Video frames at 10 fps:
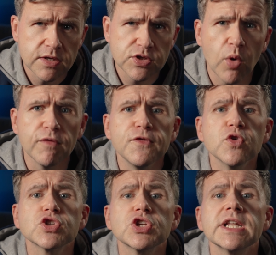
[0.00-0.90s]
so
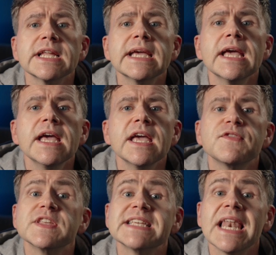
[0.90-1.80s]
unfortunately,
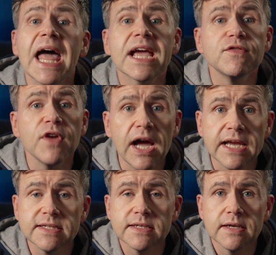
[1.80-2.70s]
if there's a lack of
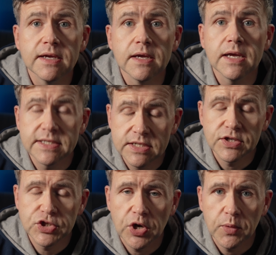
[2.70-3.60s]
light, it's
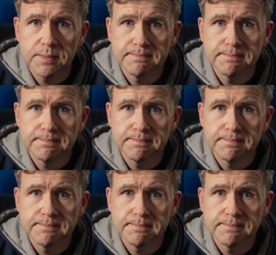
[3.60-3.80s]
going to show.